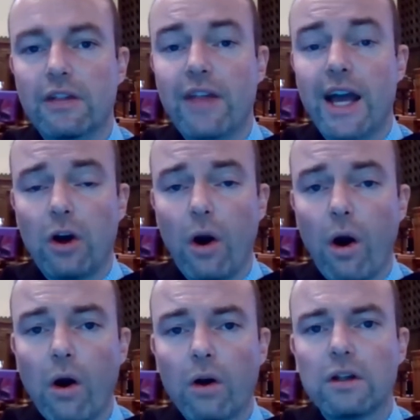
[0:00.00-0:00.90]
And that
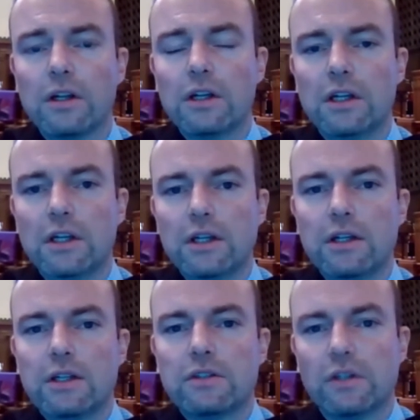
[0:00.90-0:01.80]
call
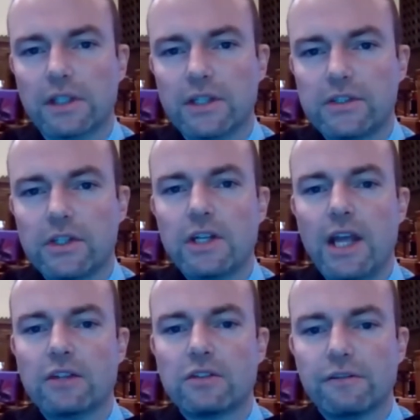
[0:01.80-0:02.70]
to listen
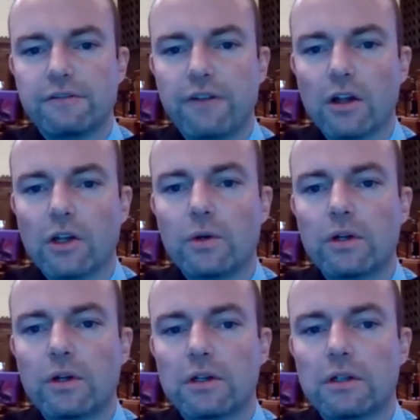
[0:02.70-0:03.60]
and to
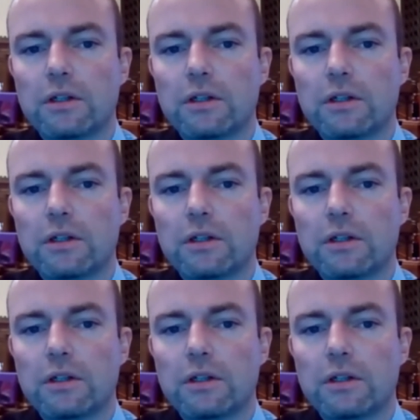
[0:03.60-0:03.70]
follow,